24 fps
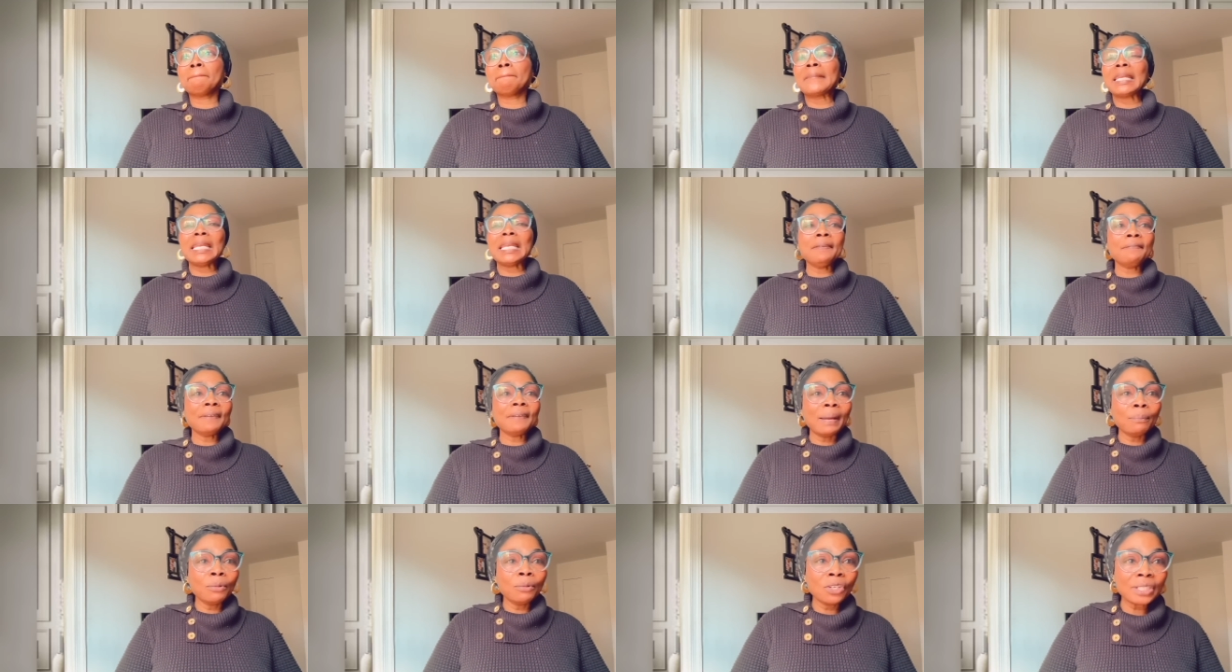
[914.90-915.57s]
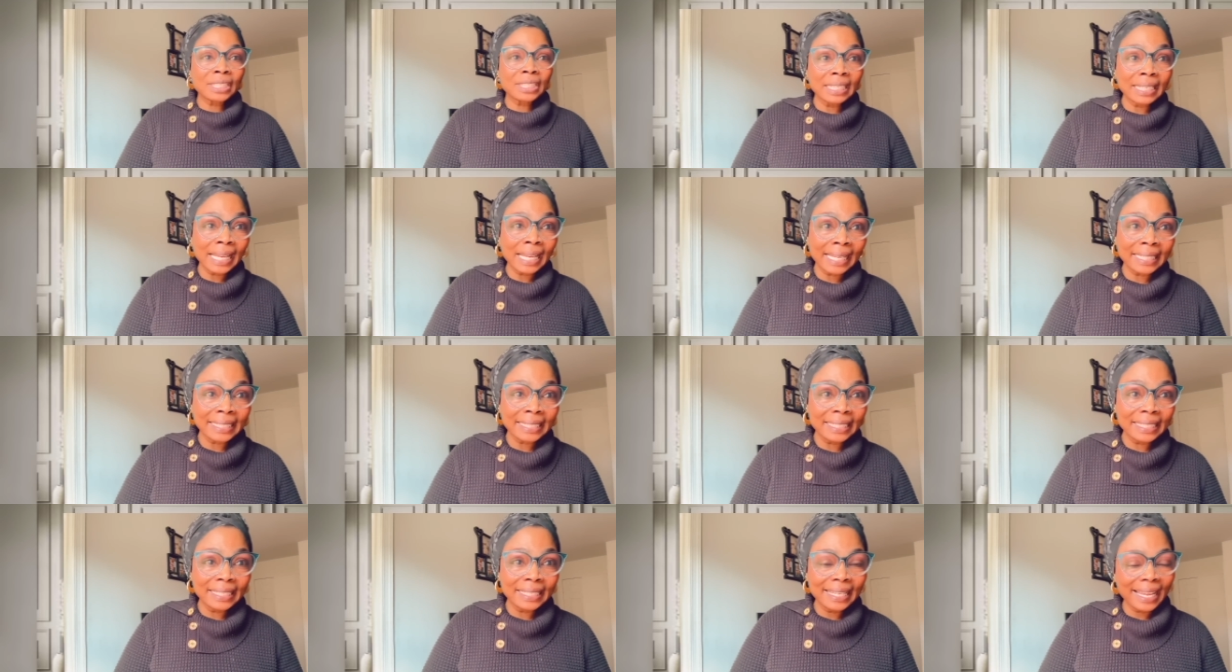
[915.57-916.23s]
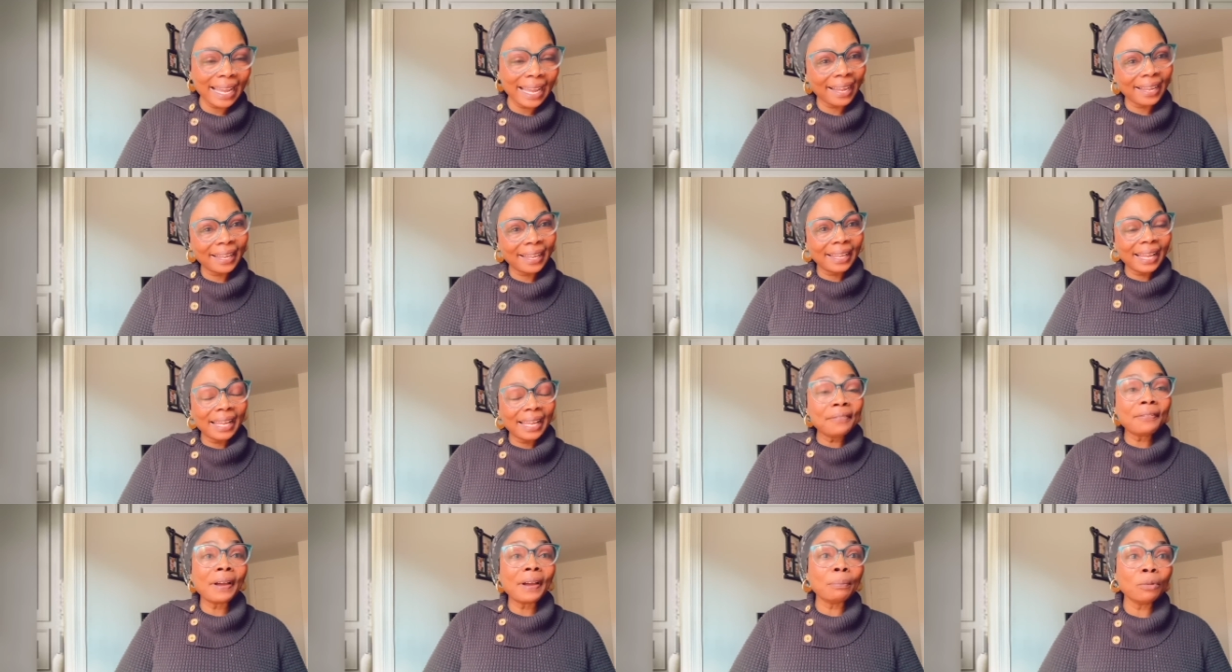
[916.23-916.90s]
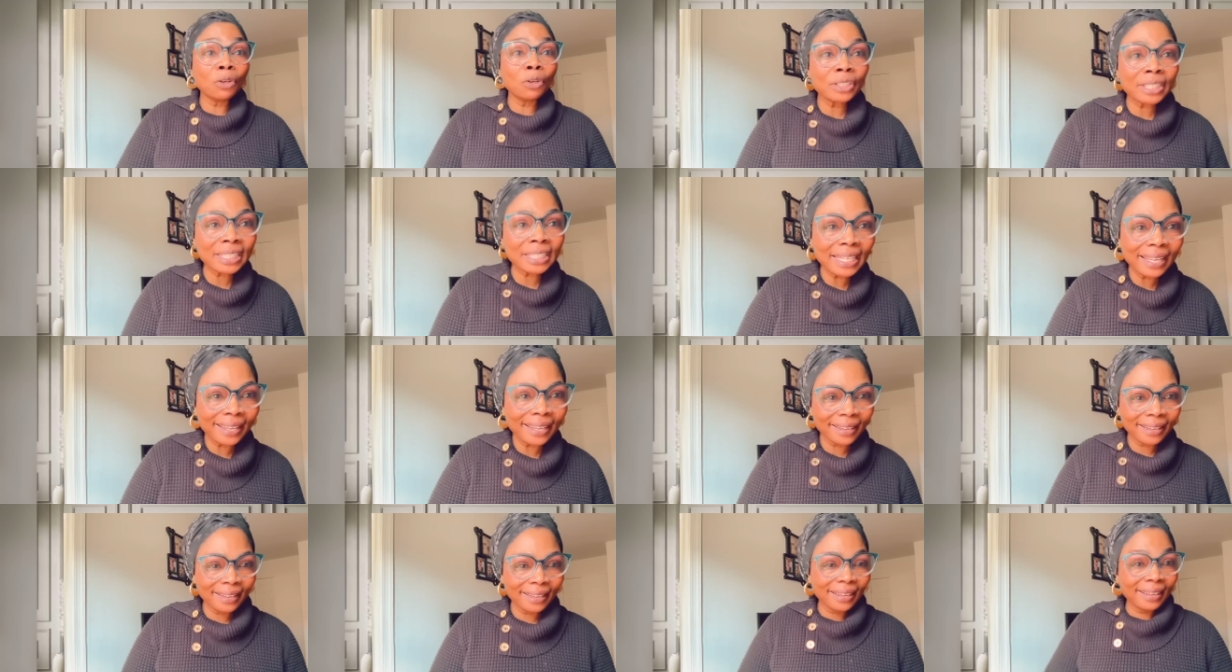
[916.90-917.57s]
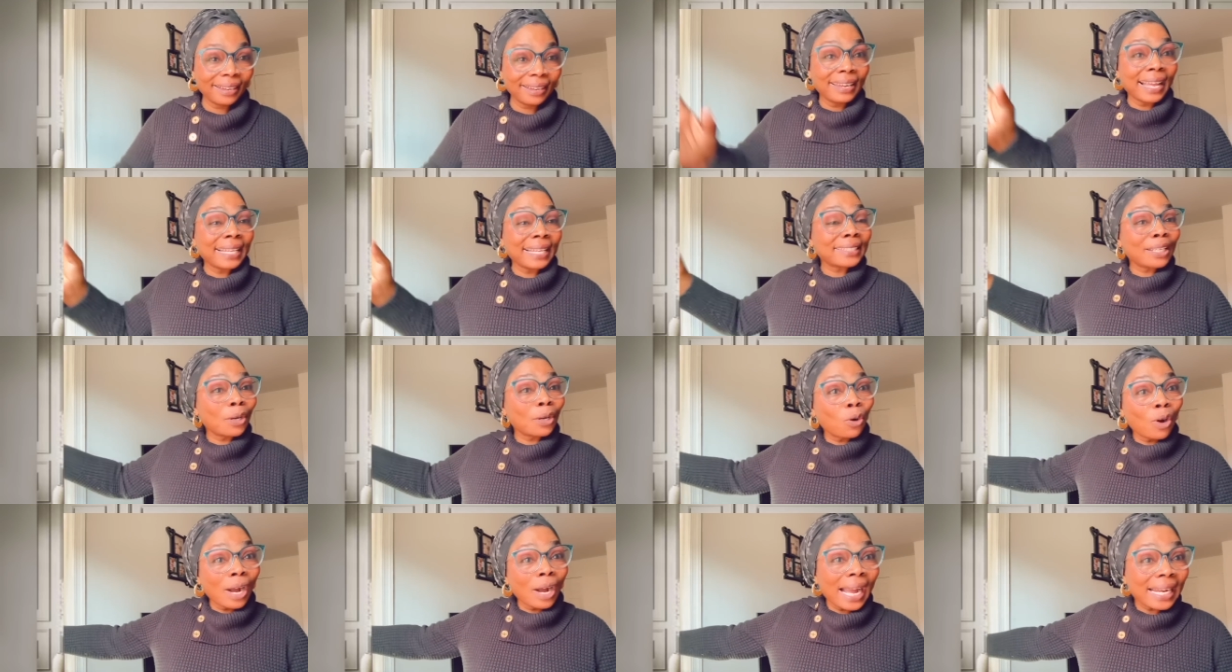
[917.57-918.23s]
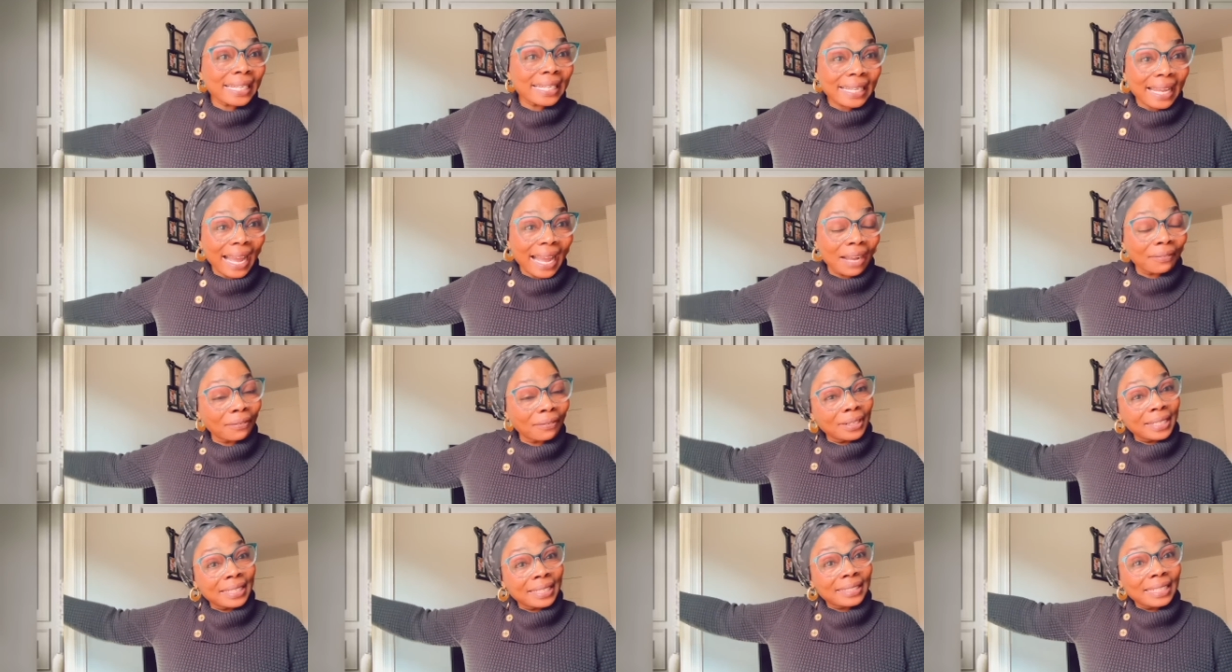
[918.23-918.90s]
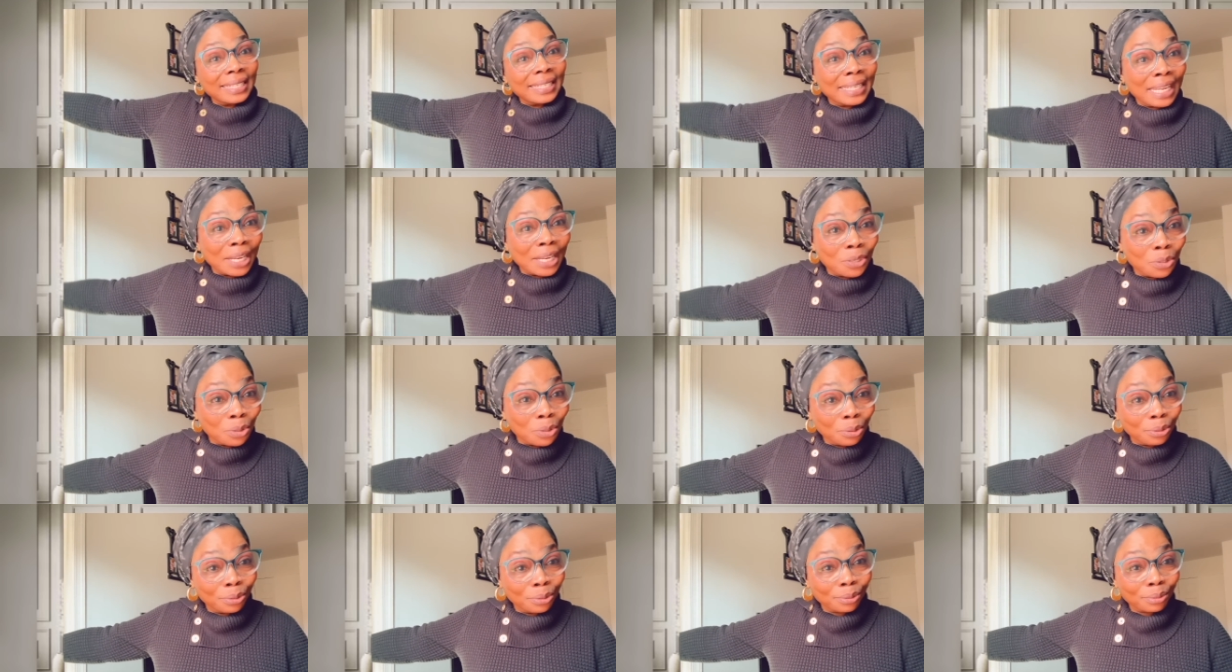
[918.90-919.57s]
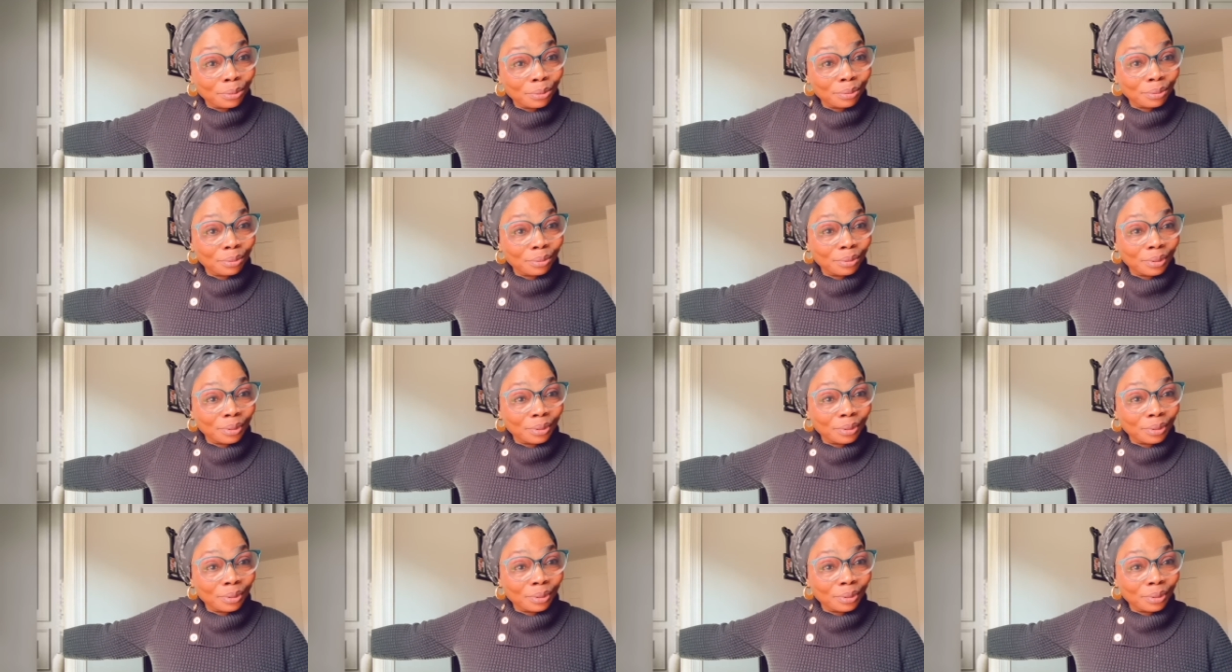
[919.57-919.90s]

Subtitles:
if I'm not in Nigeria, if I'm not here, na second hand car for the still they use,